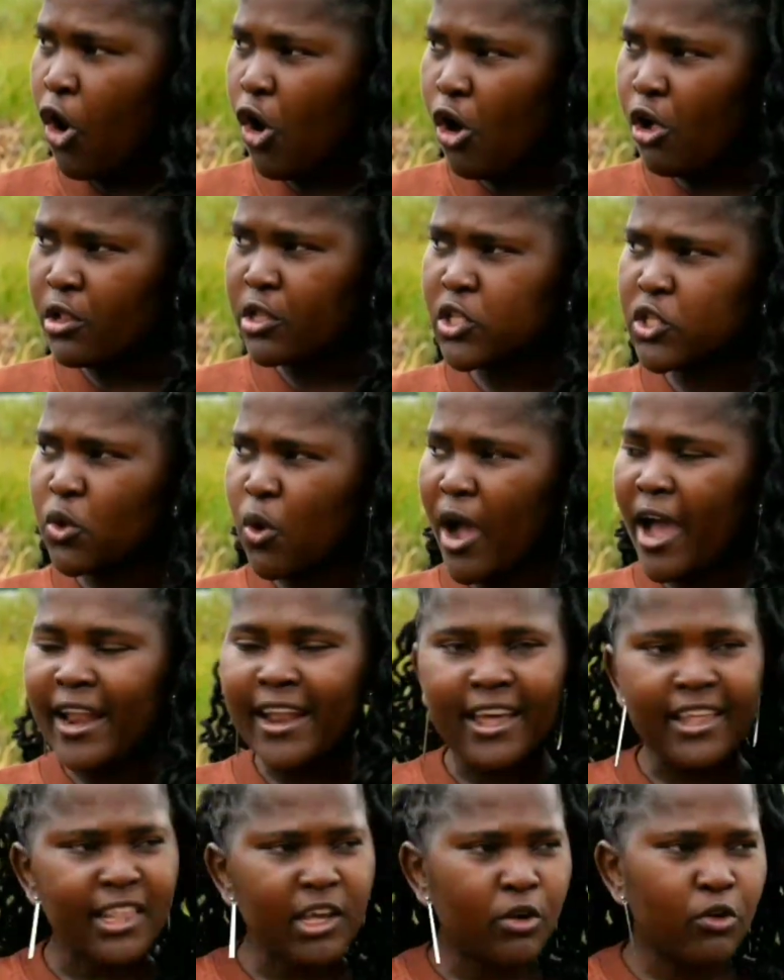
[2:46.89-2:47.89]
Also,
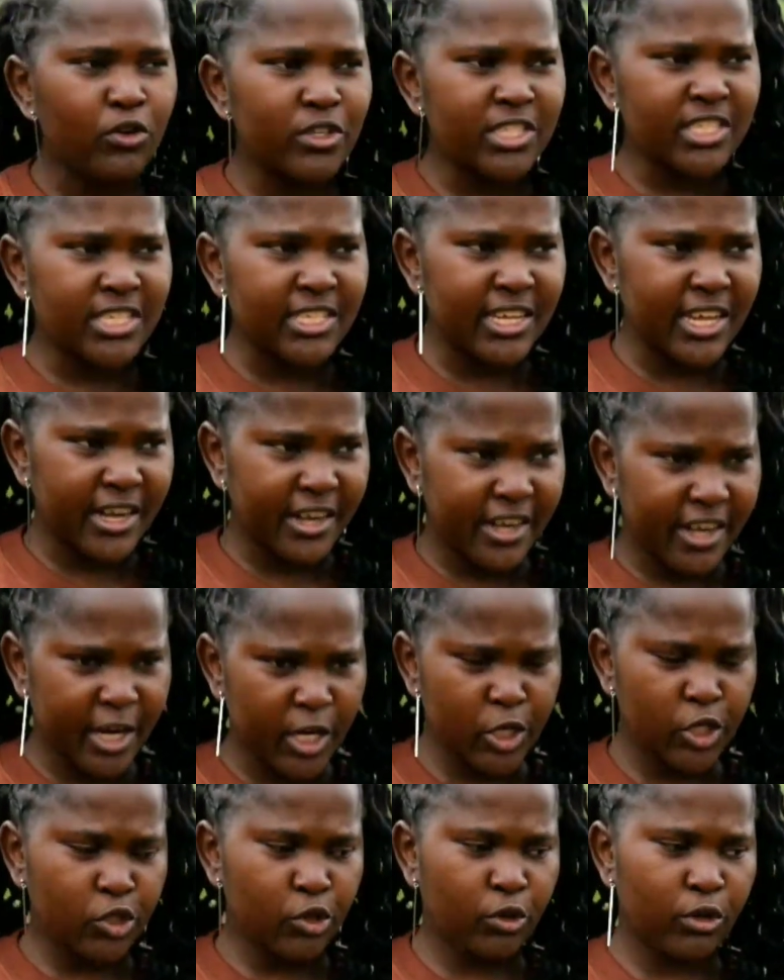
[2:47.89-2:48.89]
another
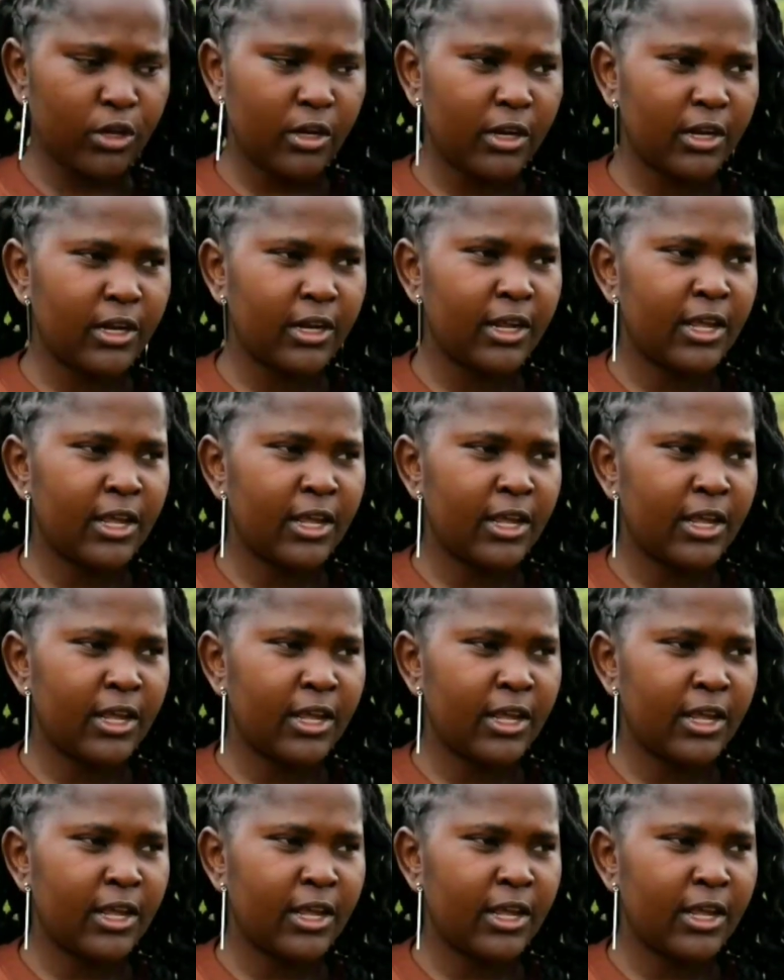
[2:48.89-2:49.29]
consideration,